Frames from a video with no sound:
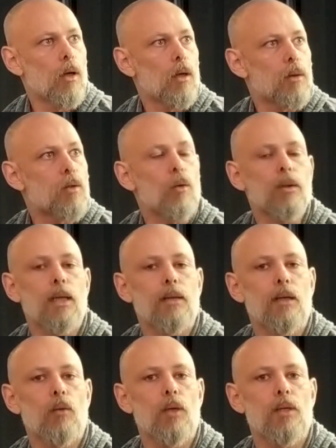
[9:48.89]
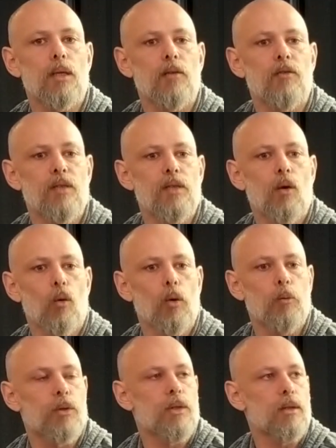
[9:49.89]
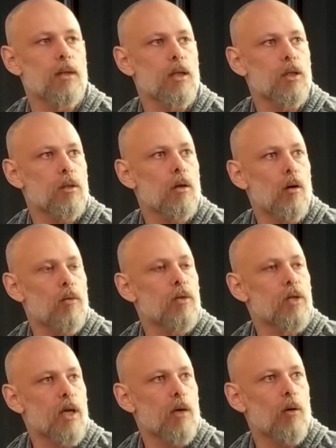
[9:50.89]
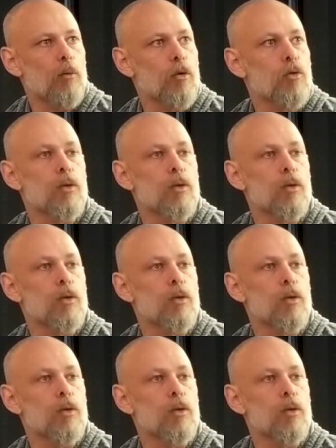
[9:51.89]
So that there was a physical representation of the chakra points,